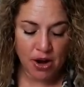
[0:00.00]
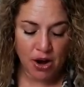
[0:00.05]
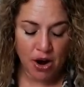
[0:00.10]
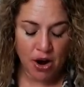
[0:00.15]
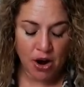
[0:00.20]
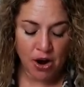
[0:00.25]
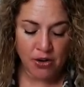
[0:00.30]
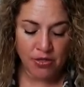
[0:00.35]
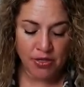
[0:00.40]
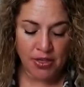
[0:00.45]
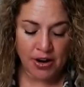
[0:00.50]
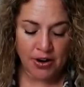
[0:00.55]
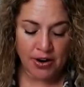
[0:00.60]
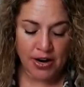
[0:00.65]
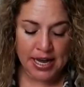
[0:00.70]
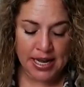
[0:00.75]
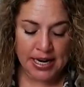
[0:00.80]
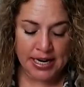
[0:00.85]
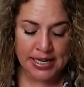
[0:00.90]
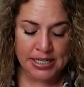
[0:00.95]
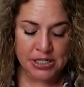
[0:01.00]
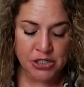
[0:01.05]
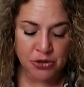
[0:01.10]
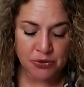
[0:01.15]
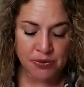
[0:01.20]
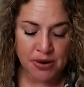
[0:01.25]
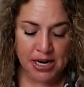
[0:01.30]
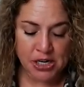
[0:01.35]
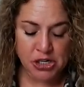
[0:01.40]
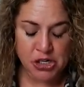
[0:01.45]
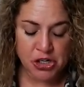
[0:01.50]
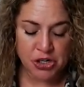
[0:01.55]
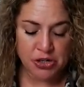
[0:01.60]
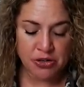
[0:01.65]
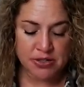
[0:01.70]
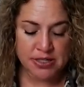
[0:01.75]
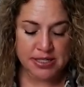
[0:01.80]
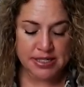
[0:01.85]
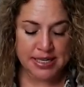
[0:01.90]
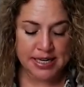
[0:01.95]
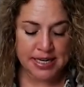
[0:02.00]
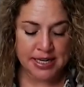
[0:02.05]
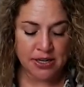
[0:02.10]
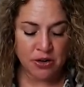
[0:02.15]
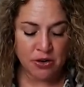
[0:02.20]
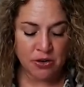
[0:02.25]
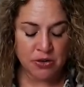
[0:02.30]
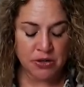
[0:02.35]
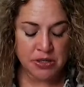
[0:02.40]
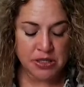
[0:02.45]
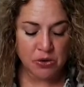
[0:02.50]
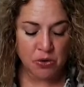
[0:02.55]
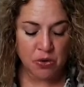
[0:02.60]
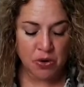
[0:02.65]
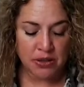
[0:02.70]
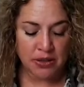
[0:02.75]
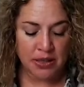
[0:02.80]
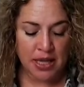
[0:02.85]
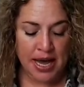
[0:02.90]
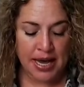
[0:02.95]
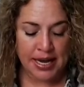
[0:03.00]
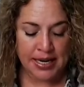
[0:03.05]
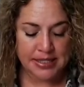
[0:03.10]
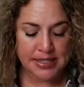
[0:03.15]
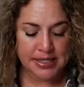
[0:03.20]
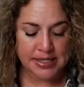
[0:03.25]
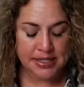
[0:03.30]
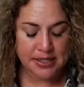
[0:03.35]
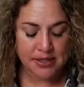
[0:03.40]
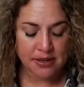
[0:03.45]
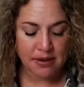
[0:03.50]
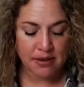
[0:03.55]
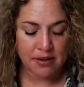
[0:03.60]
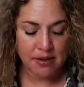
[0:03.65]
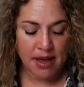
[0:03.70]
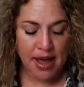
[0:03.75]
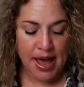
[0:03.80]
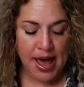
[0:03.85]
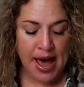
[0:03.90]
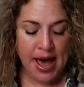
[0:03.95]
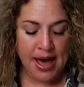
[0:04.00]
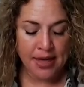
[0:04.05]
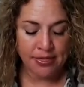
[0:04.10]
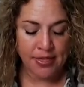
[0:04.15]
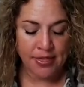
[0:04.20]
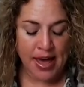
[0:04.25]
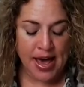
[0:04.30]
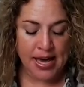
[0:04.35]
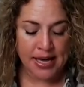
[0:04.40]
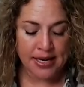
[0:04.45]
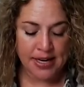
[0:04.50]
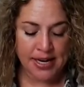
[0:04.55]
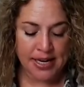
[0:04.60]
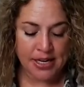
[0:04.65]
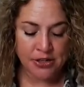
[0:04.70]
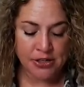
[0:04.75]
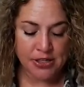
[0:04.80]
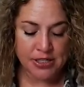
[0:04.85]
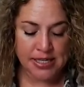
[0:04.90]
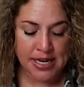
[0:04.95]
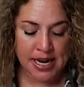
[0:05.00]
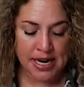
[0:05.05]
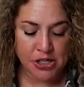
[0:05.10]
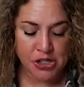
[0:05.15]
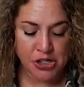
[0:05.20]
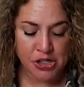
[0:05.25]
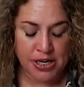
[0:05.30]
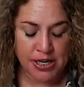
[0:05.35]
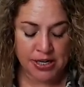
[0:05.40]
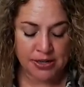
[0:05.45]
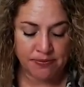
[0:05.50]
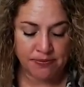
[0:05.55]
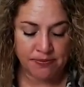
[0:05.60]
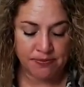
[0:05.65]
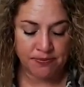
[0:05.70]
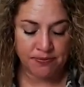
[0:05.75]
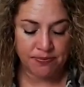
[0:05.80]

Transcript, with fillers: Are there any directional signals or lights at that intersection?